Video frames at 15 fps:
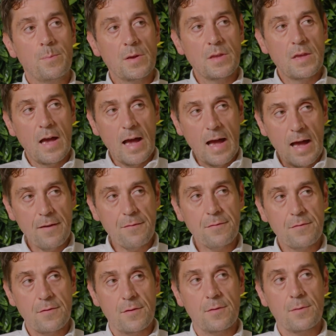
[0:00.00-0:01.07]
you
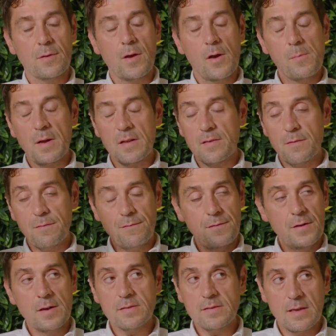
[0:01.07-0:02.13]
have to, going back to the
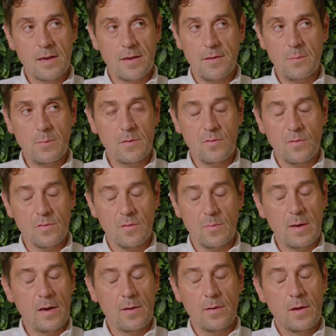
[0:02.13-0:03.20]
first thing I think we talked
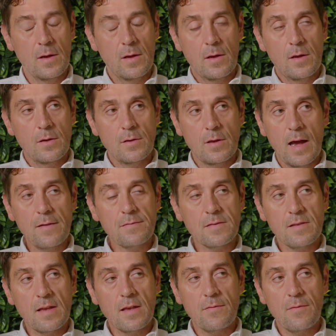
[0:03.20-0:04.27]
about, you have
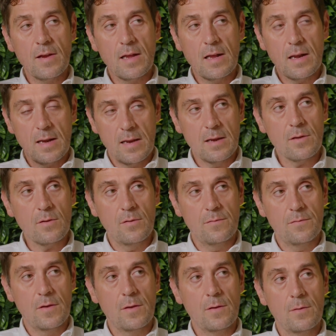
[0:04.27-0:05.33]
to take a very clinical
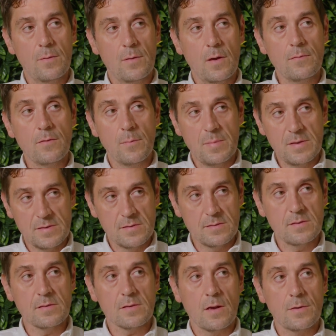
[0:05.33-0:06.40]
view of your
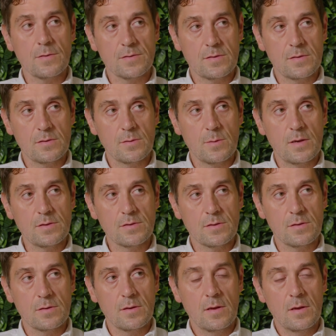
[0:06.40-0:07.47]
business's current
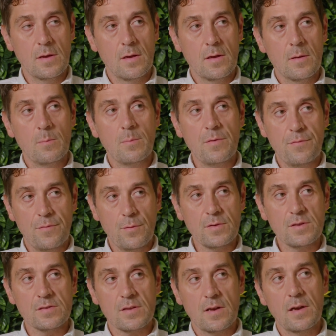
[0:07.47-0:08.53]
situation before
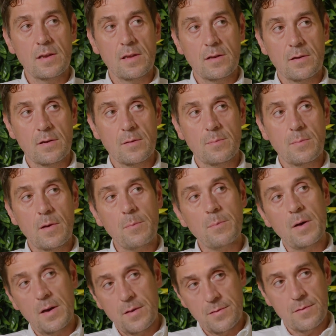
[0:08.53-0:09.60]
deciding on a
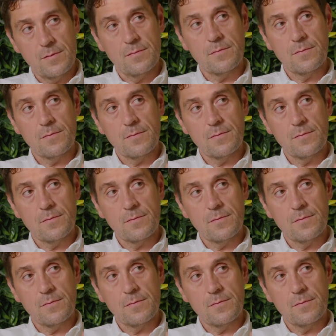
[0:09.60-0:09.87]
path of